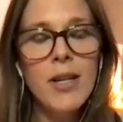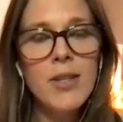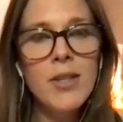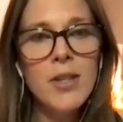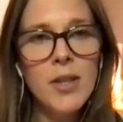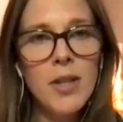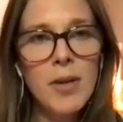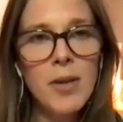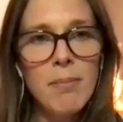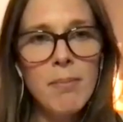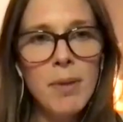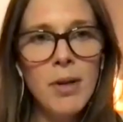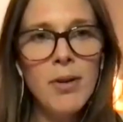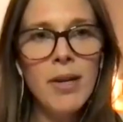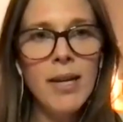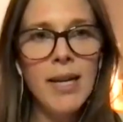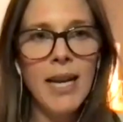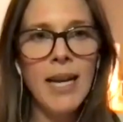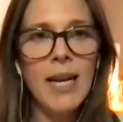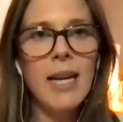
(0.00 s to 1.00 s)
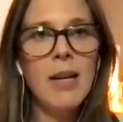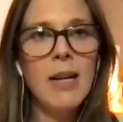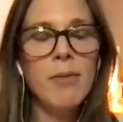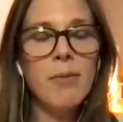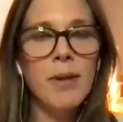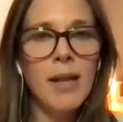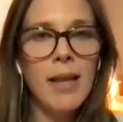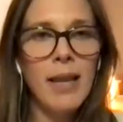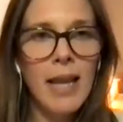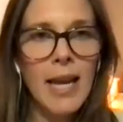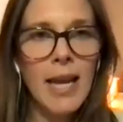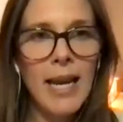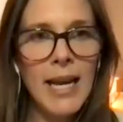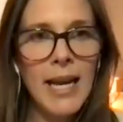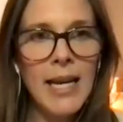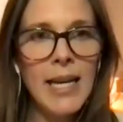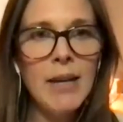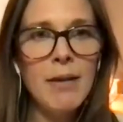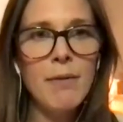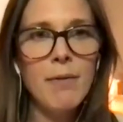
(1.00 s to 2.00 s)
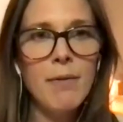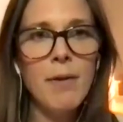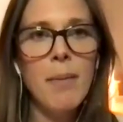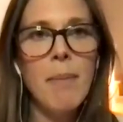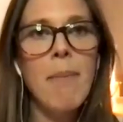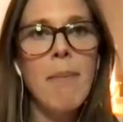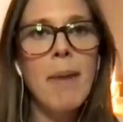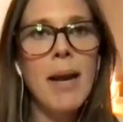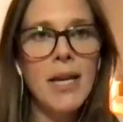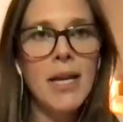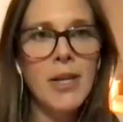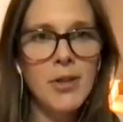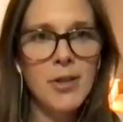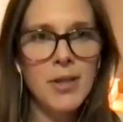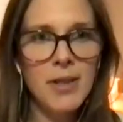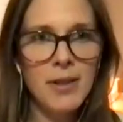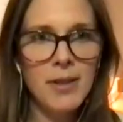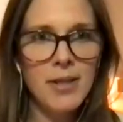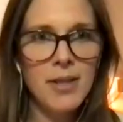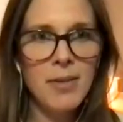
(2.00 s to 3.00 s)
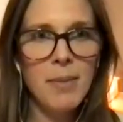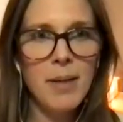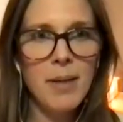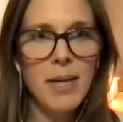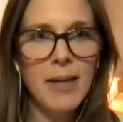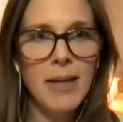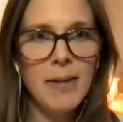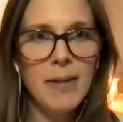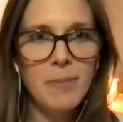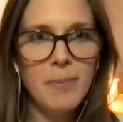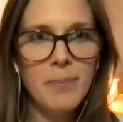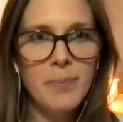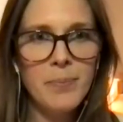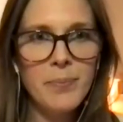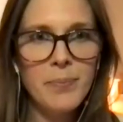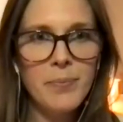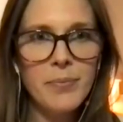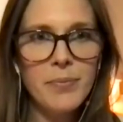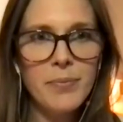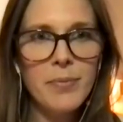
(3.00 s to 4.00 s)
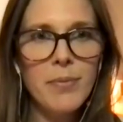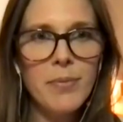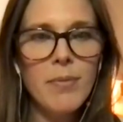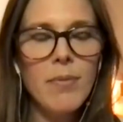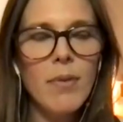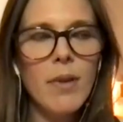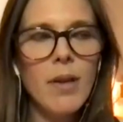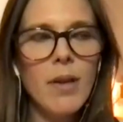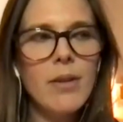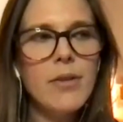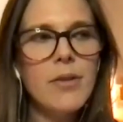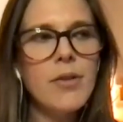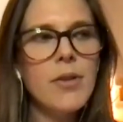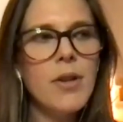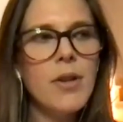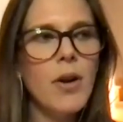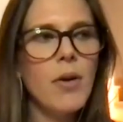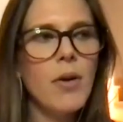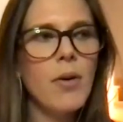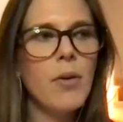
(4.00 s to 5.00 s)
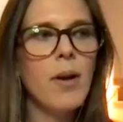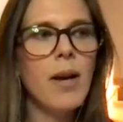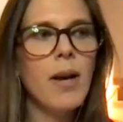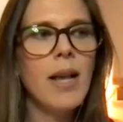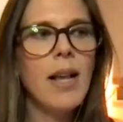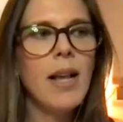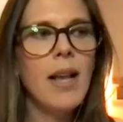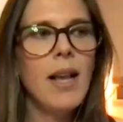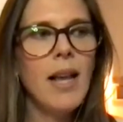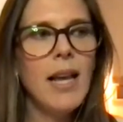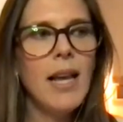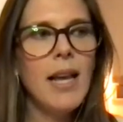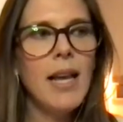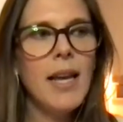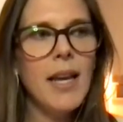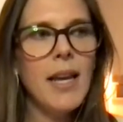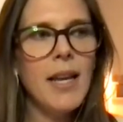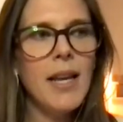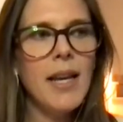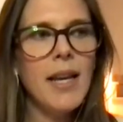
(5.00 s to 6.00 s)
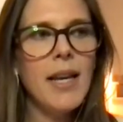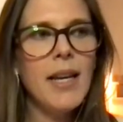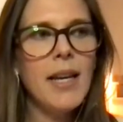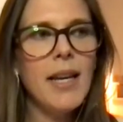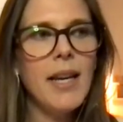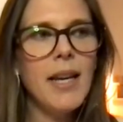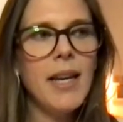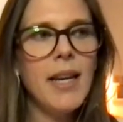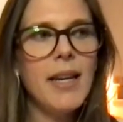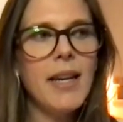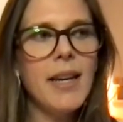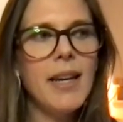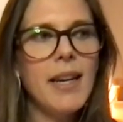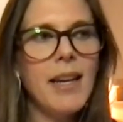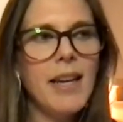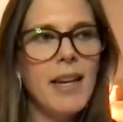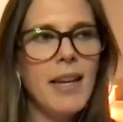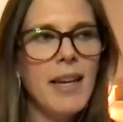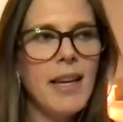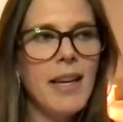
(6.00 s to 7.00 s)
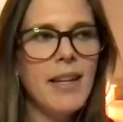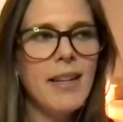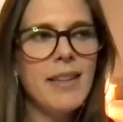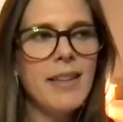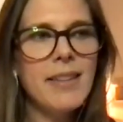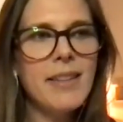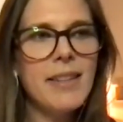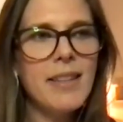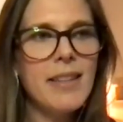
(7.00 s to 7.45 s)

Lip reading: to communicate and relay information to me. So it's